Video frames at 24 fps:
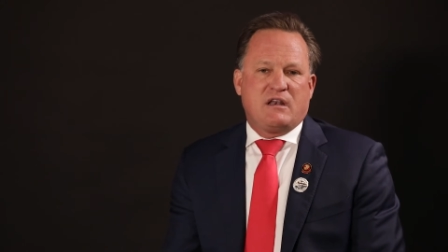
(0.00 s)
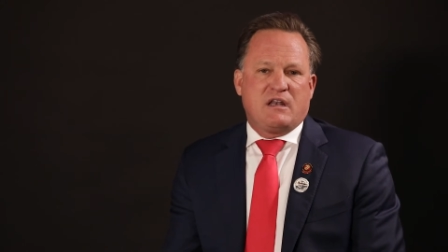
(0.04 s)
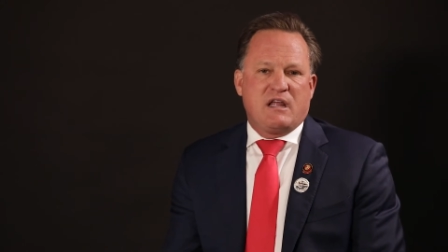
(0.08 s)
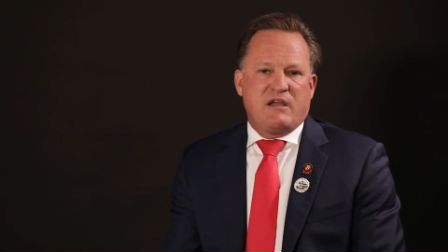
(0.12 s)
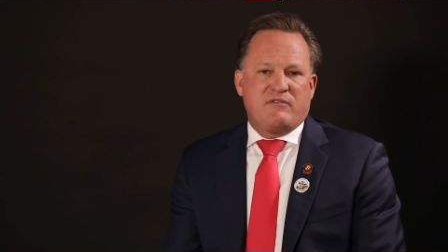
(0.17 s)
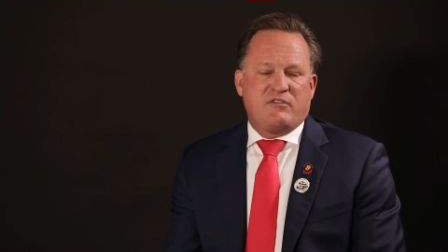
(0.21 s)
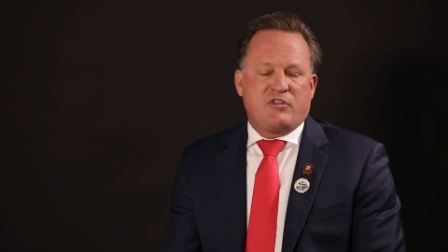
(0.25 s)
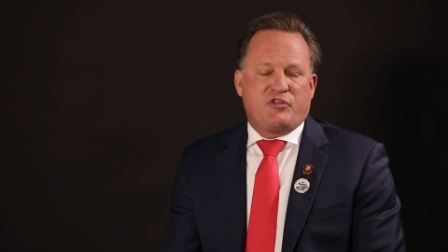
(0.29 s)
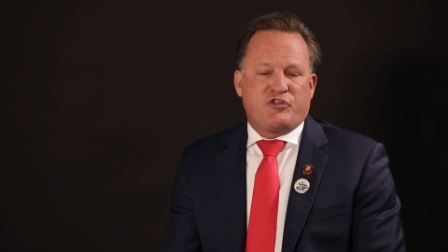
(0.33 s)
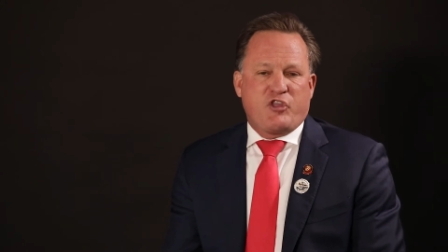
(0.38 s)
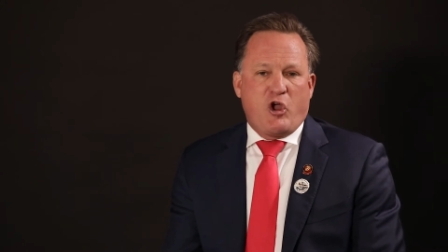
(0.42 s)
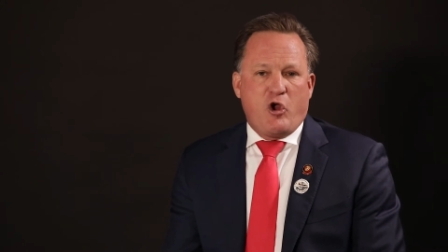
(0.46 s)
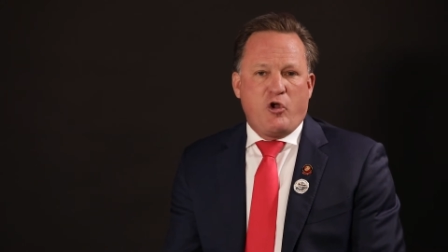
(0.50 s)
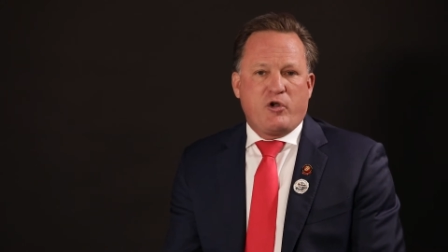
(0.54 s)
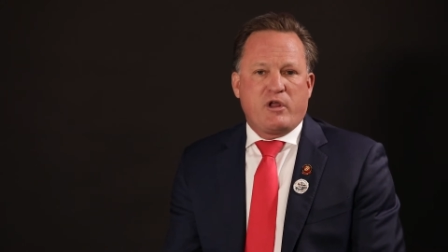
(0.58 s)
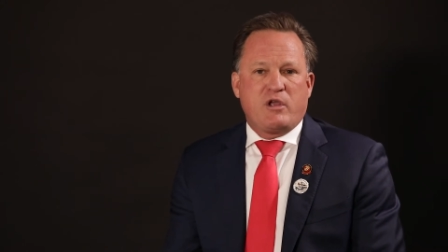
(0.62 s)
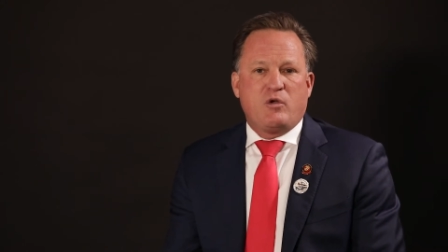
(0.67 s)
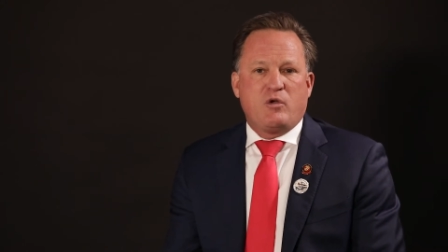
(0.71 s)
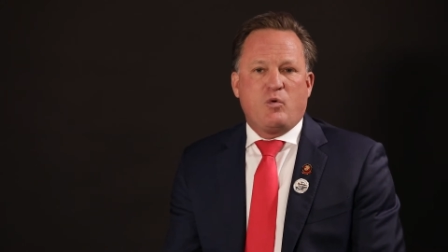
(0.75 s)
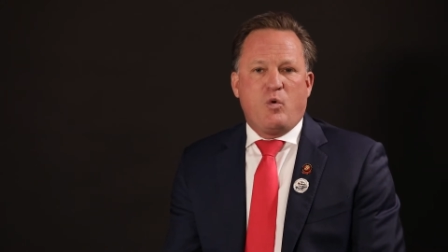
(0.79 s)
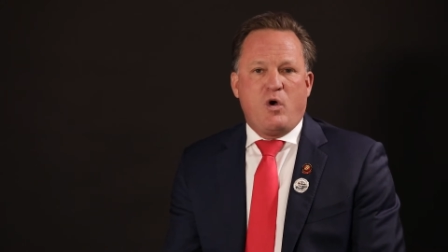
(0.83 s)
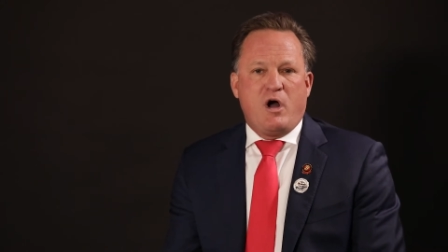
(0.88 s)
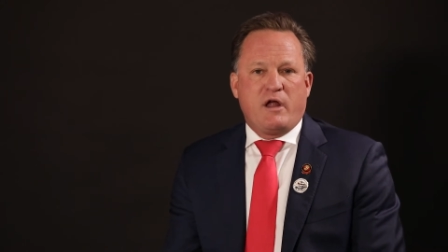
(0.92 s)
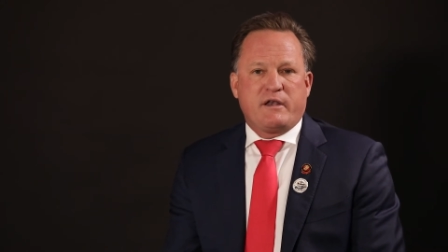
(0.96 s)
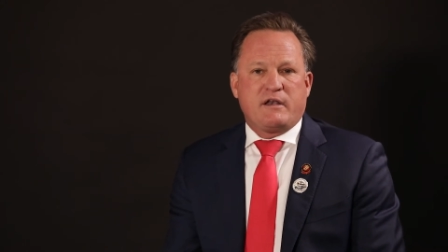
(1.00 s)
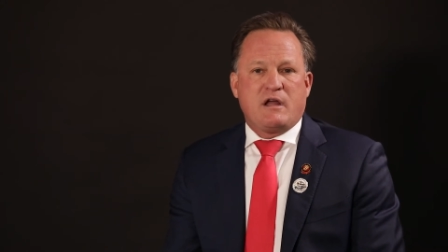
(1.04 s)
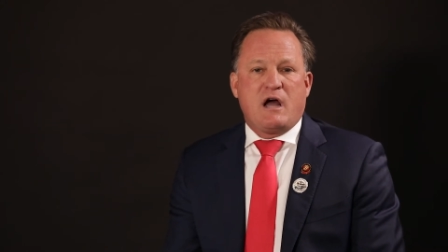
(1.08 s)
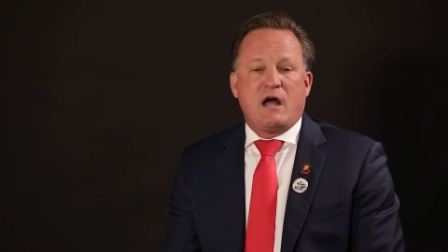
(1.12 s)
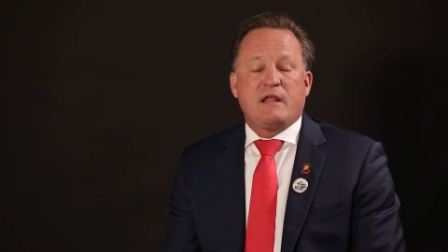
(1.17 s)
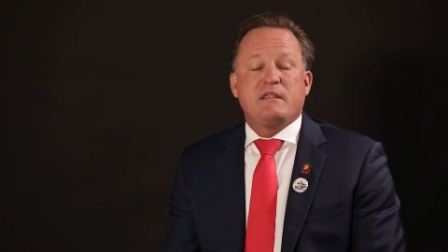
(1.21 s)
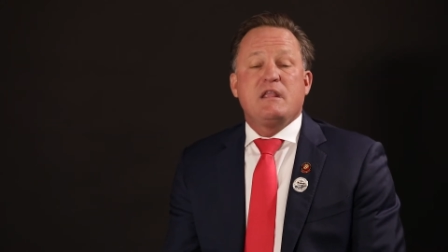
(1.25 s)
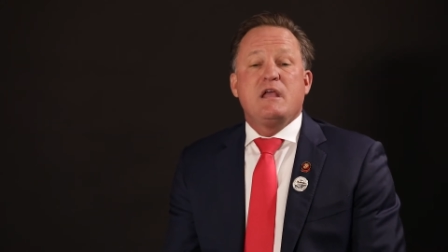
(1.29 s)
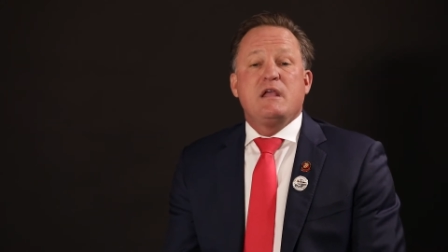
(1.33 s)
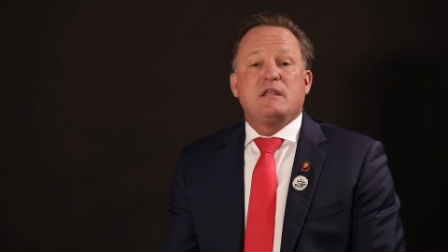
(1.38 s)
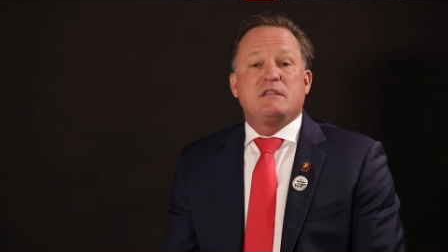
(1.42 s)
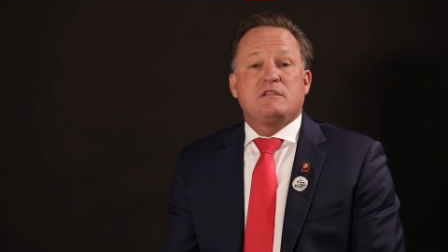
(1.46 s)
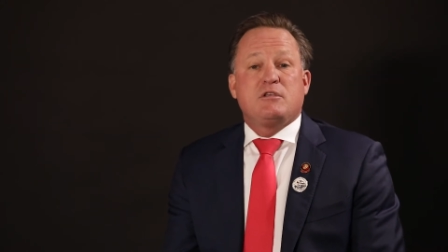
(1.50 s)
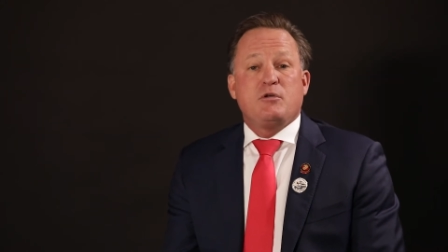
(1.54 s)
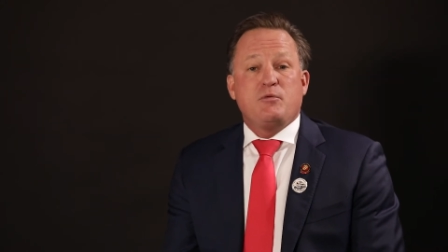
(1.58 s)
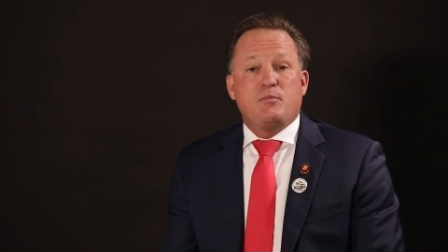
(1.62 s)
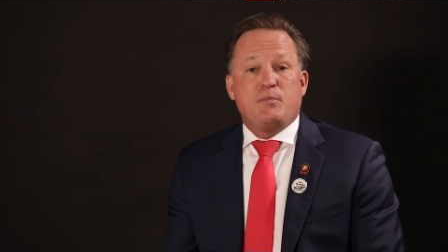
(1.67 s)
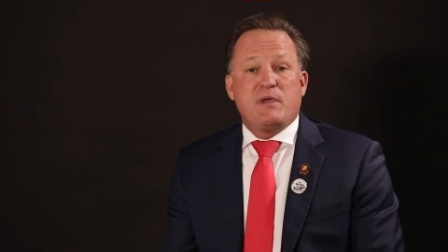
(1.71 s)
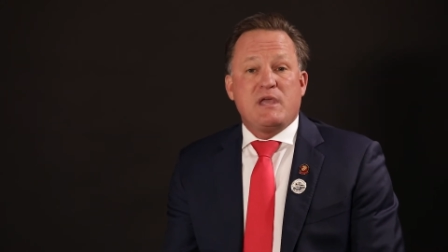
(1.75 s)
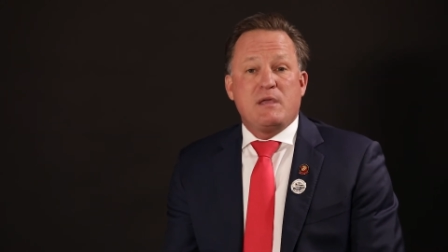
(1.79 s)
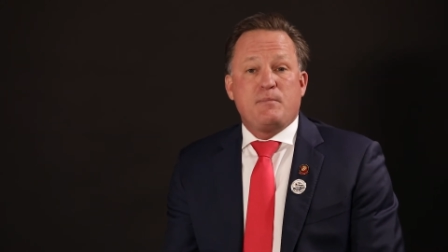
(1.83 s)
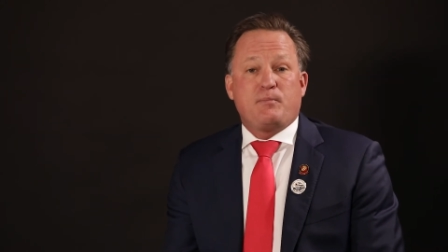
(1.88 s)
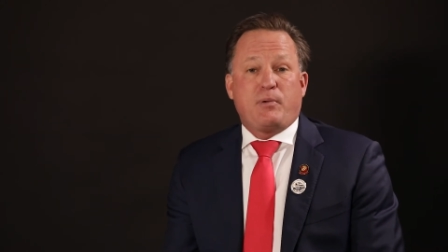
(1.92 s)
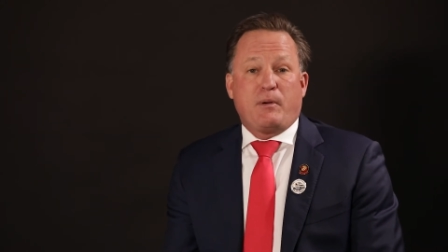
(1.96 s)
11:30 or whatnot to
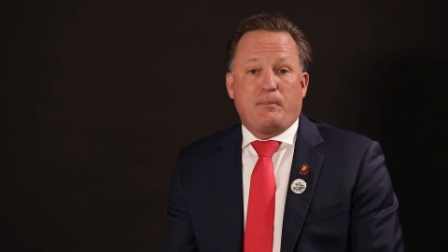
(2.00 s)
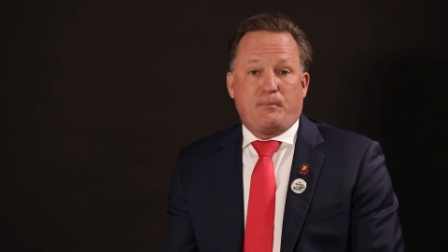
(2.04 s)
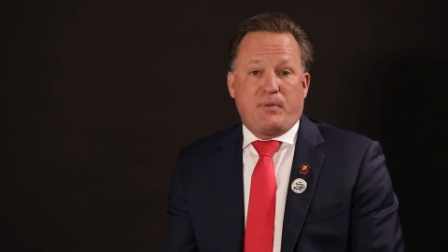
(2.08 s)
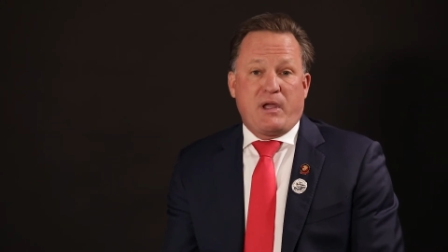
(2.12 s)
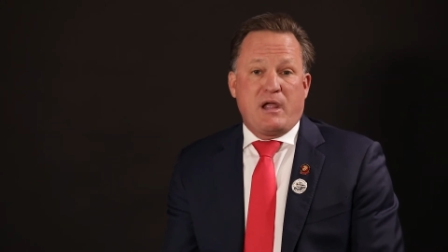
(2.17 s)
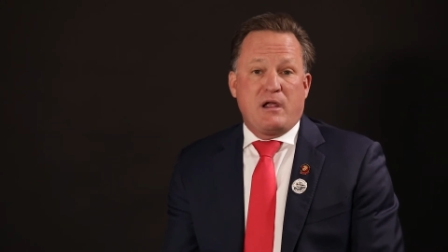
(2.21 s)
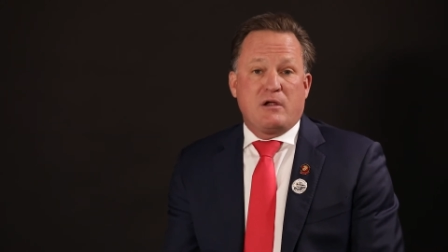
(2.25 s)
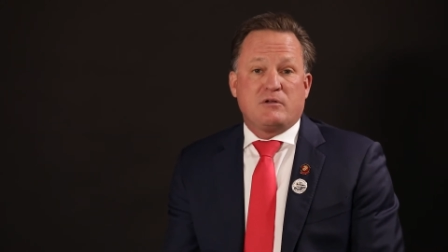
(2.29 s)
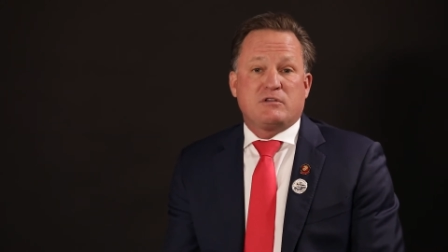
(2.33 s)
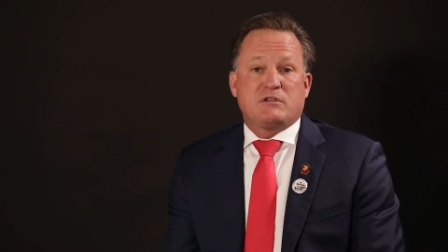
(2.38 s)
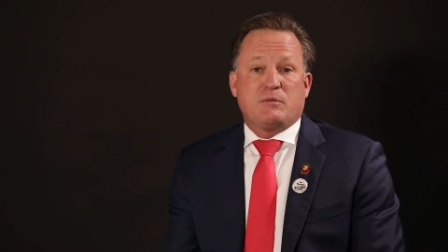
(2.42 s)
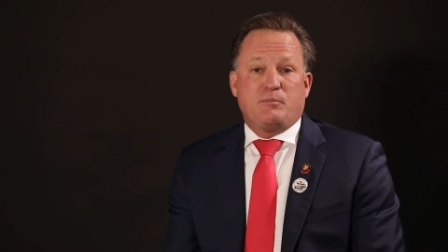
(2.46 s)
be prepared